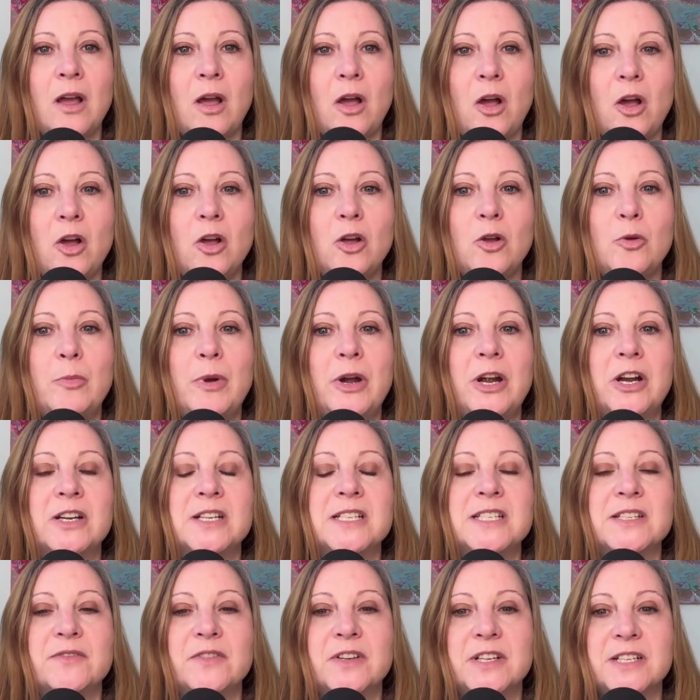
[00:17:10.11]
all
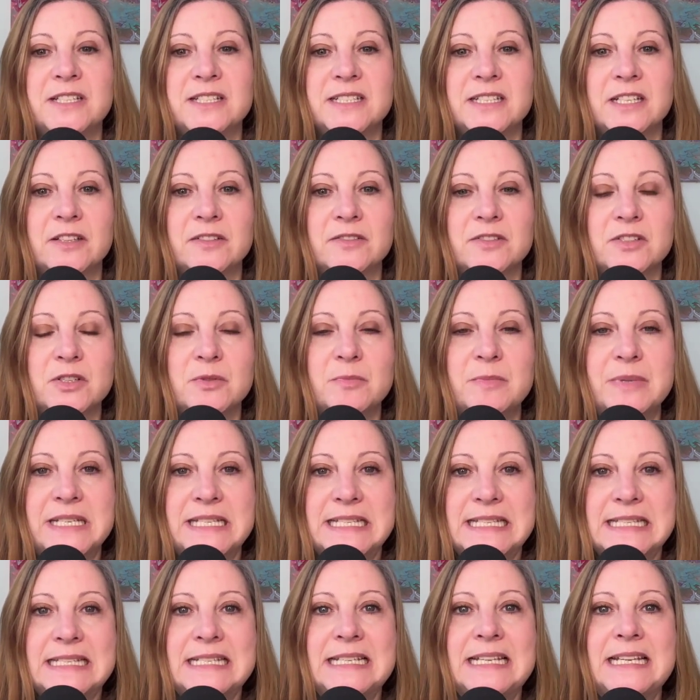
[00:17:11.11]
parts of ourselves to be
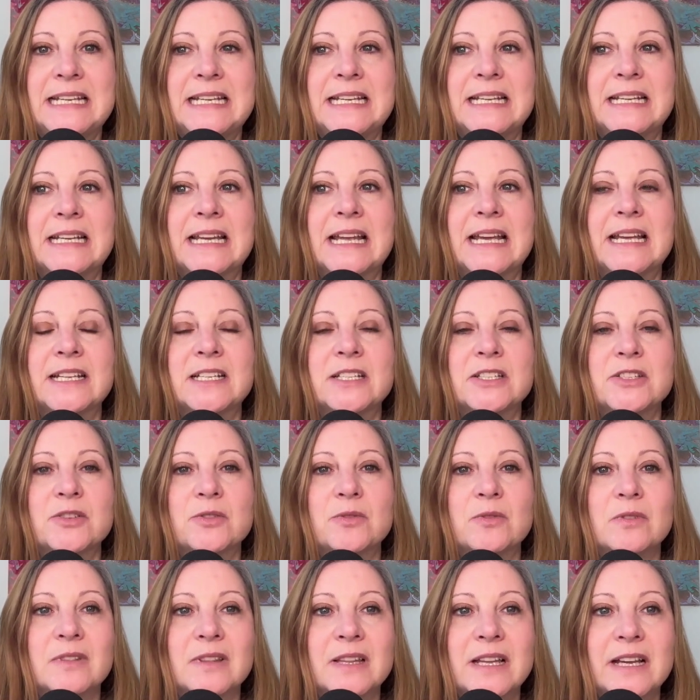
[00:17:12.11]
seen and
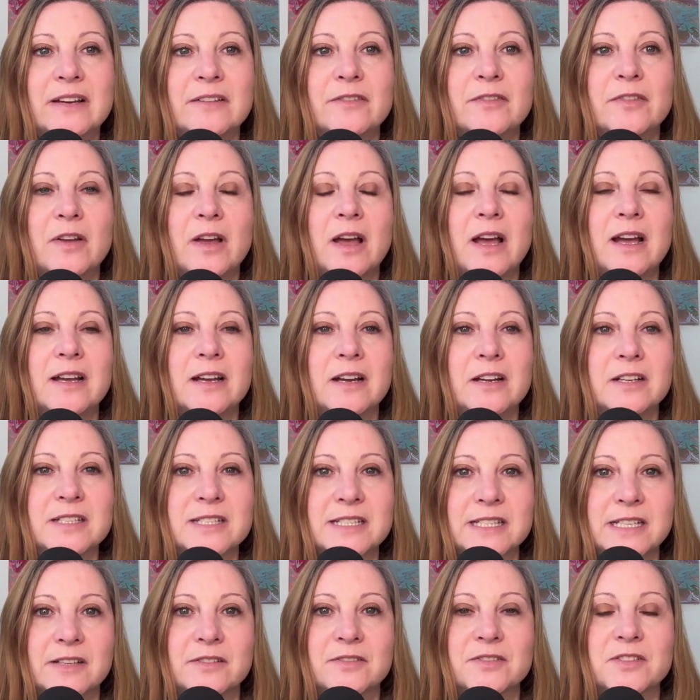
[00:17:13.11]
to love
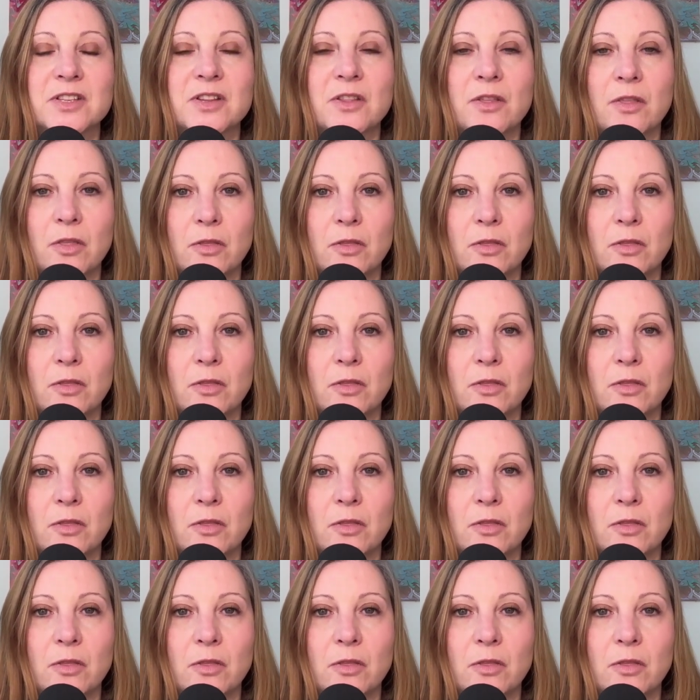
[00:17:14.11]
ourselves